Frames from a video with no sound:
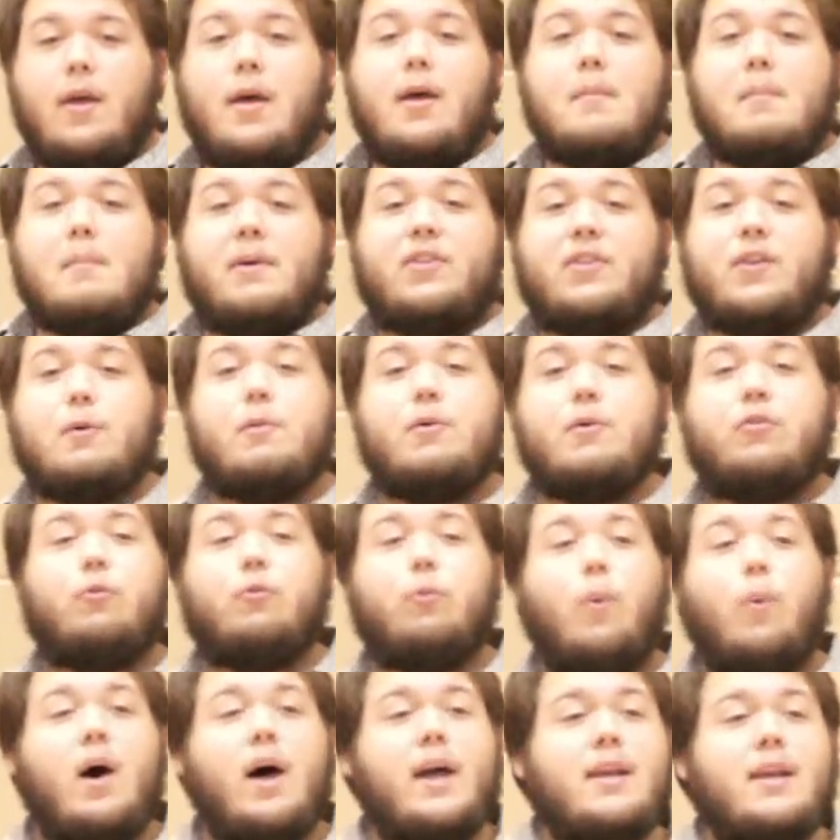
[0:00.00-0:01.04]
But there was
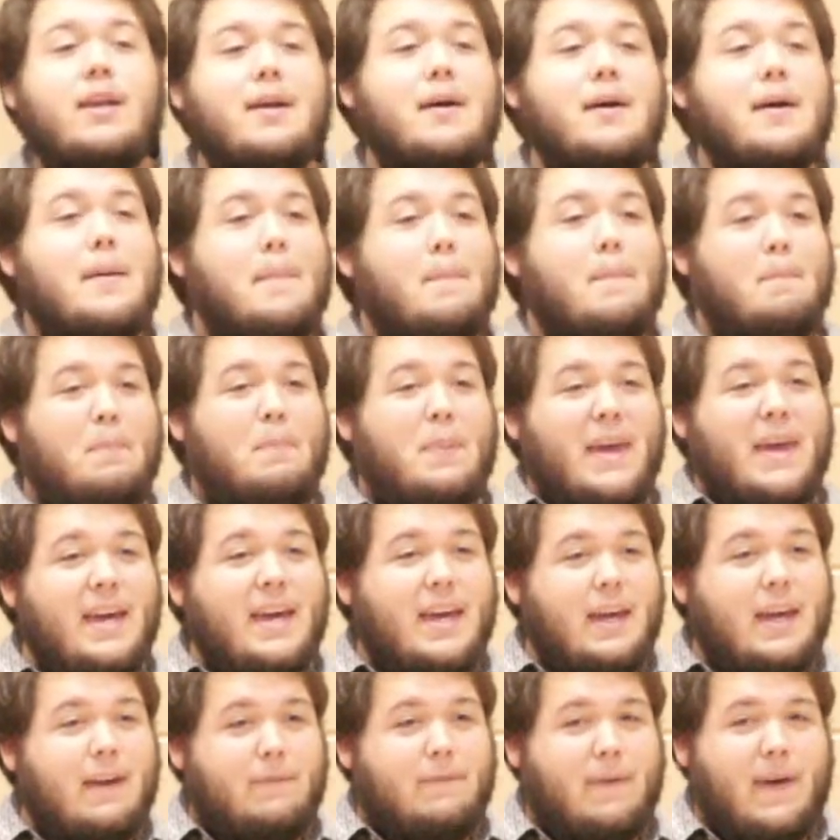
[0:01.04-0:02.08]
one big
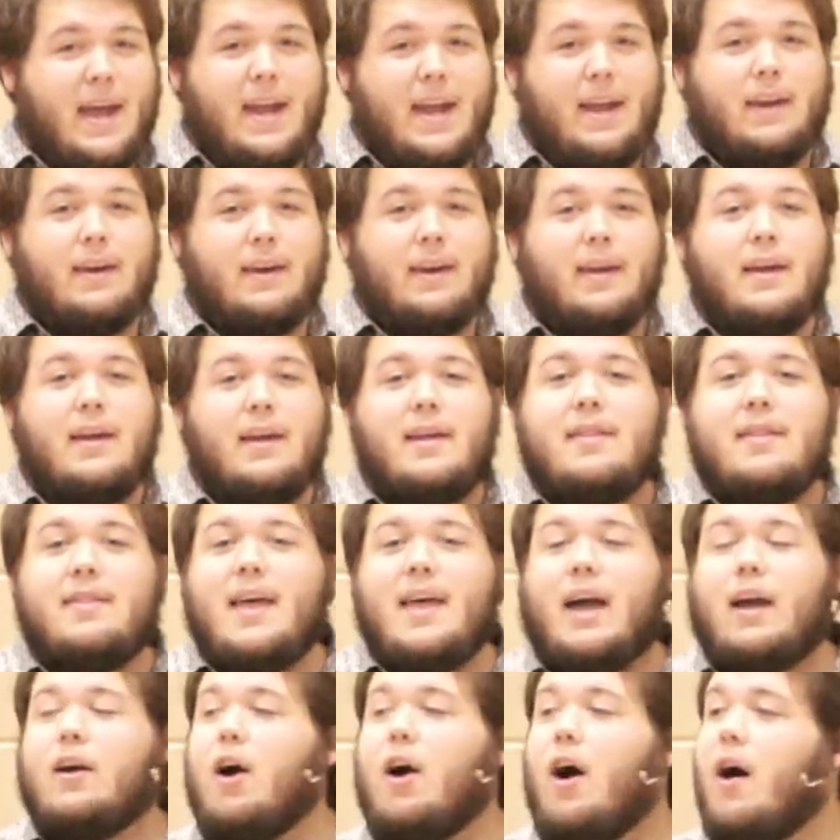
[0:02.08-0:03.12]
event
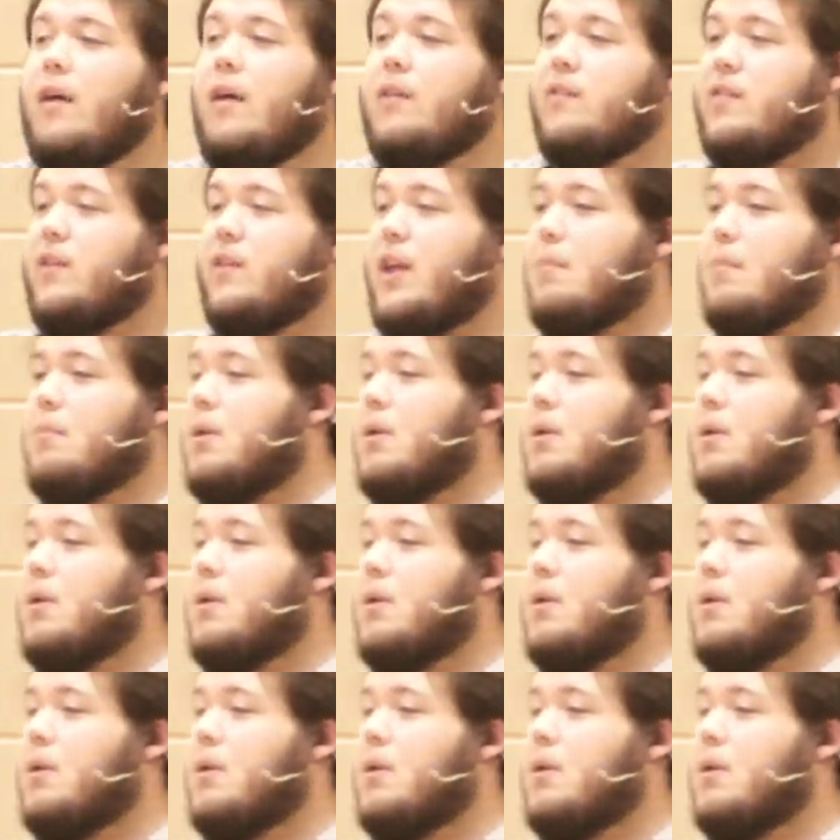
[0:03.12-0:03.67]
that caused him to